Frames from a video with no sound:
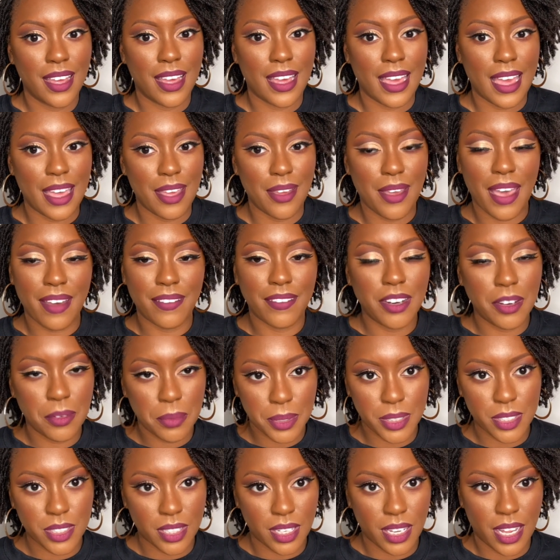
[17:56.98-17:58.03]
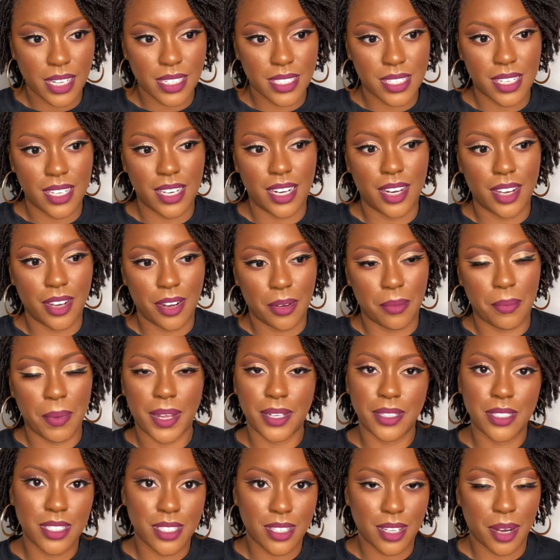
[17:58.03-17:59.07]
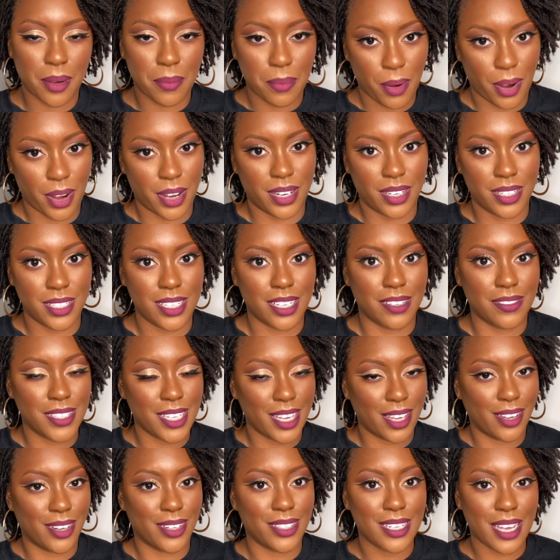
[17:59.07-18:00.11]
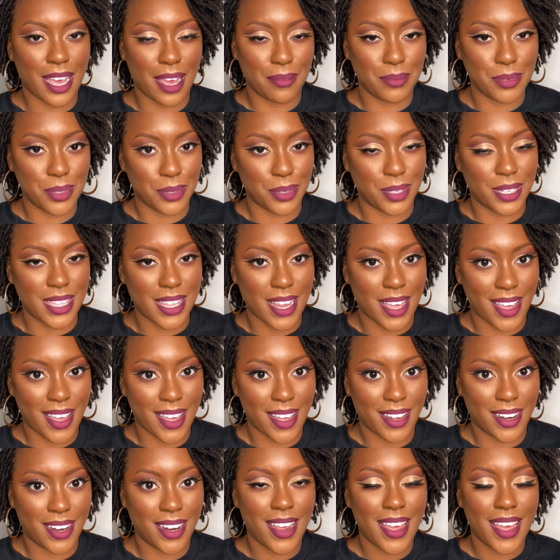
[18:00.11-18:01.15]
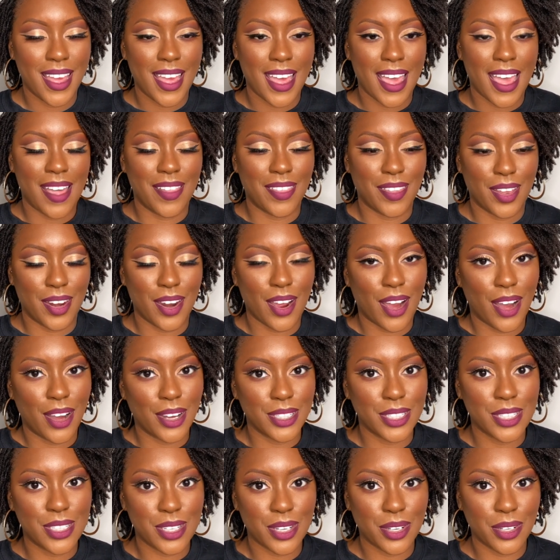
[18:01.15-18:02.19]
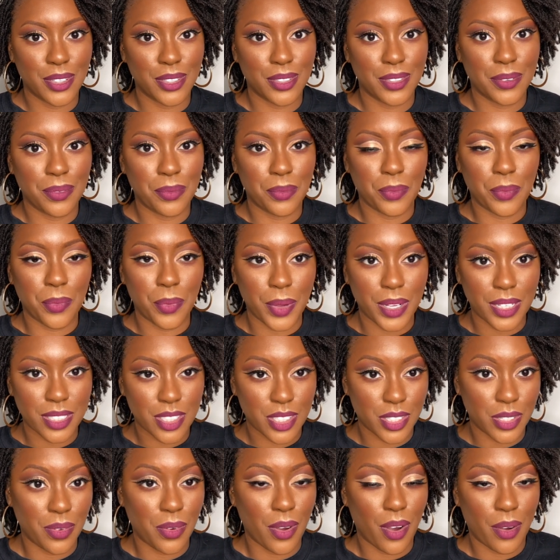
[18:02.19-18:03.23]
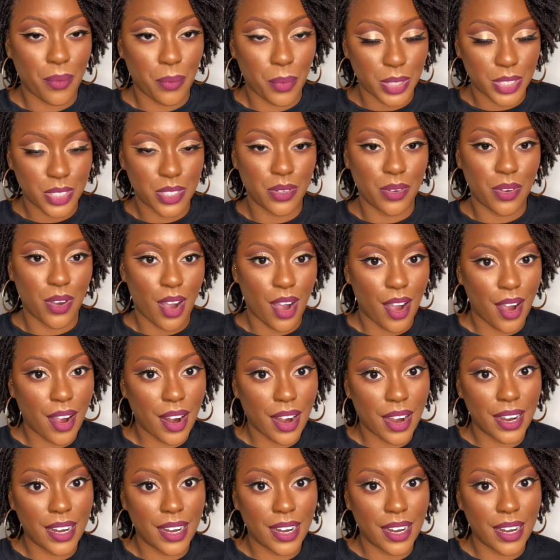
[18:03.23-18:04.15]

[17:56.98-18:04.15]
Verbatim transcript: and you haven't even put your locks in and you're about to start parting and stuff. Take your time doing that, and then also once you are